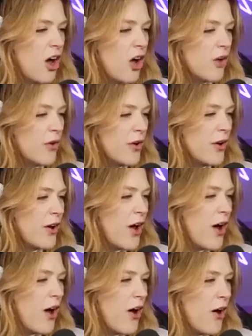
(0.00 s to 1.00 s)
Oh
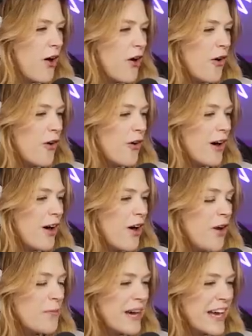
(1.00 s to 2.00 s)
no.
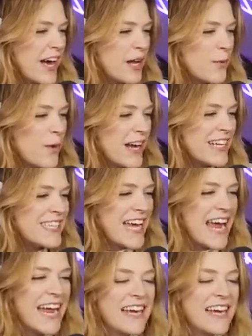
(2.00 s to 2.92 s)
Oh my God, what a day.